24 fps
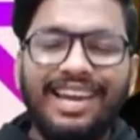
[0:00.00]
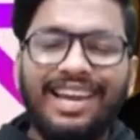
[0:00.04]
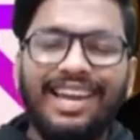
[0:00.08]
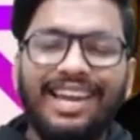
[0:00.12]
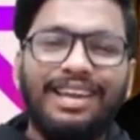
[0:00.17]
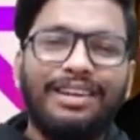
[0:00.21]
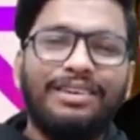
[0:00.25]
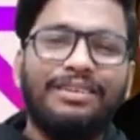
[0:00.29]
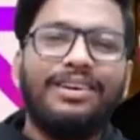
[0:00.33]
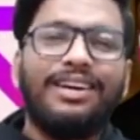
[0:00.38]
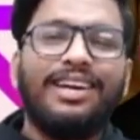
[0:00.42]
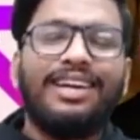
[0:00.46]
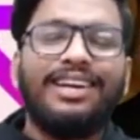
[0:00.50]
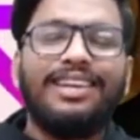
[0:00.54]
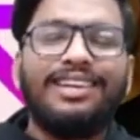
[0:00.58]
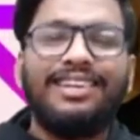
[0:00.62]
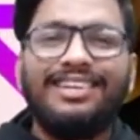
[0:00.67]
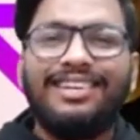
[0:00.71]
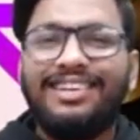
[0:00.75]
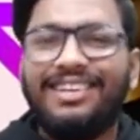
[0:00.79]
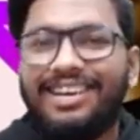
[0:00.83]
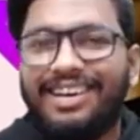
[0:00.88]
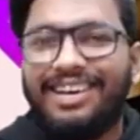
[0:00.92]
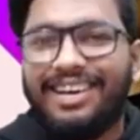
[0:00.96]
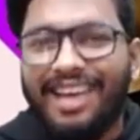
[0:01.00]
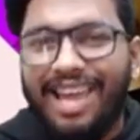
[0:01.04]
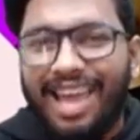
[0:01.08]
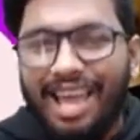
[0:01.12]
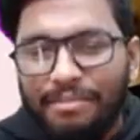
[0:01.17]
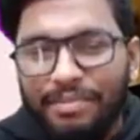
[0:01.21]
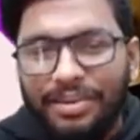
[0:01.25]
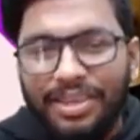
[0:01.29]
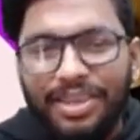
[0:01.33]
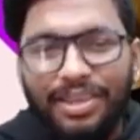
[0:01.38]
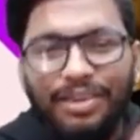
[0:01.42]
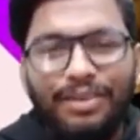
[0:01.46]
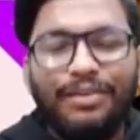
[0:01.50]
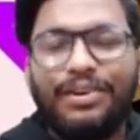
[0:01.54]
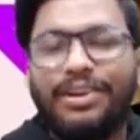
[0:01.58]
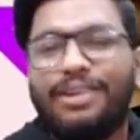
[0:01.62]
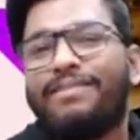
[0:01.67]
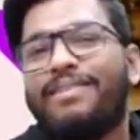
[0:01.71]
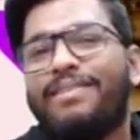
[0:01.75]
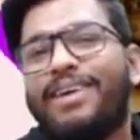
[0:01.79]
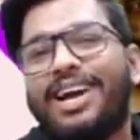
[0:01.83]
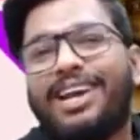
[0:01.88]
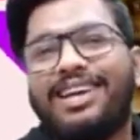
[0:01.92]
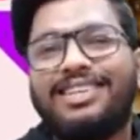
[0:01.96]
you know, in uh, helping you
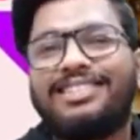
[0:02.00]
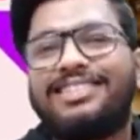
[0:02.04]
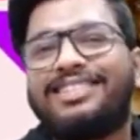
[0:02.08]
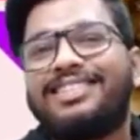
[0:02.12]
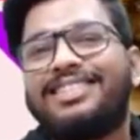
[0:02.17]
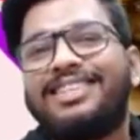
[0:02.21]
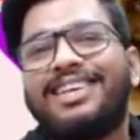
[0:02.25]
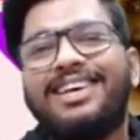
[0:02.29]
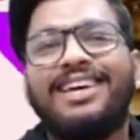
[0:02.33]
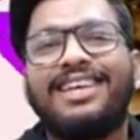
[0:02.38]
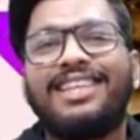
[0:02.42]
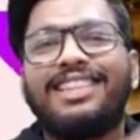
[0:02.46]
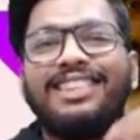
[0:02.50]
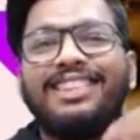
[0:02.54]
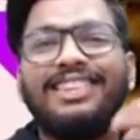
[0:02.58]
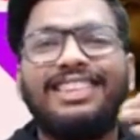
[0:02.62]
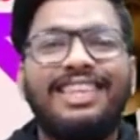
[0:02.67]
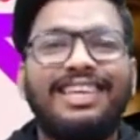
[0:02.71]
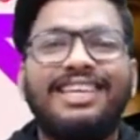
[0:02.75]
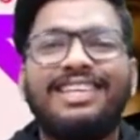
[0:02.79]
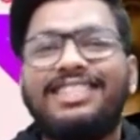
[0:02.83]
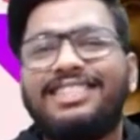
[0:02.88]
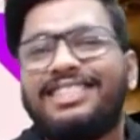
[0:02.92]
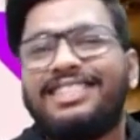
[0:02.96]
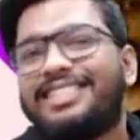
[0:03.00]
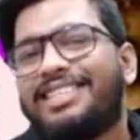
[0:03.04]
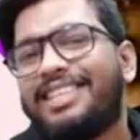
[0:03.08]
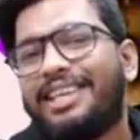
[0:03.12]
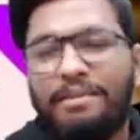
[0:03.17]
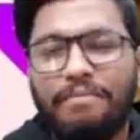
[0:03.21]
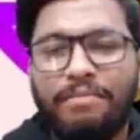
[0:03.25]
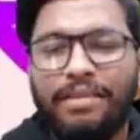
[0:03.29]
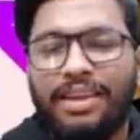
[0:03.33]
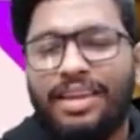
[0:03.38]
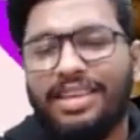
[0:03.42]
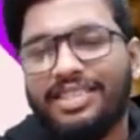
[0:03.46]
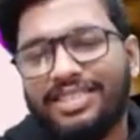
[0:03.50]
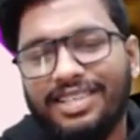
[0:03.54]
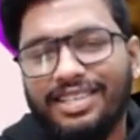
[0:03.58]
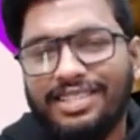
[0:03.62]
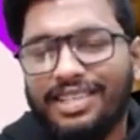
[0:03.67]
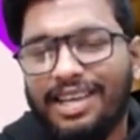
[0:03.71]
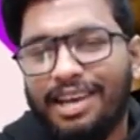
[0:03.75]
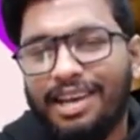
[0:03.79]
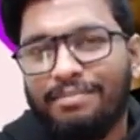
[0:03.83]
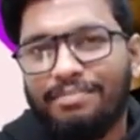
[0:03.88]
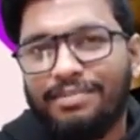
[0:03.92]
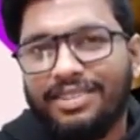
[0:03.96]
revise these amazing
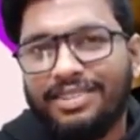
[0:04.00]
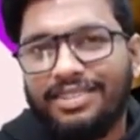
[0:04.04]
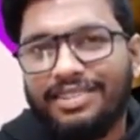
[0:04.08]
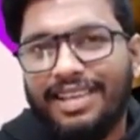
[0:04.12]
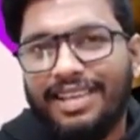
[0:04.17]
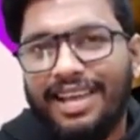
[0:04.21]
chapters